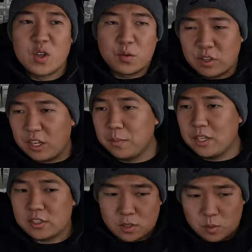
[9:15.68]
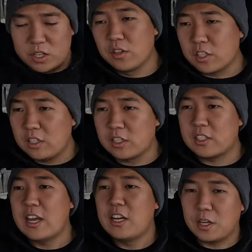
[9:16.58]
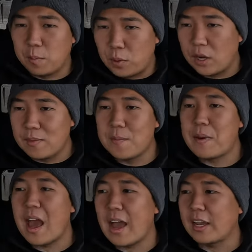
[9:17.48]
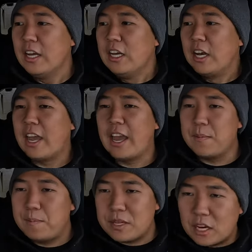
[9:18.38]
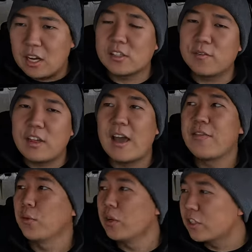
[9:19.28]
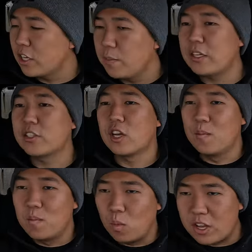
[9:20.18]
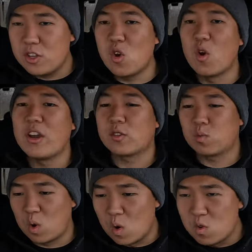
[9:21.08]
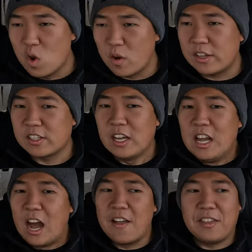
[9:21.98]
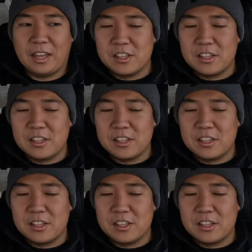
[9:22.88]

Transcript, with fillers: they're frameless, so the windows can descend and you can put them in the back. And because of that, there is going to be some wind noise, road noise on the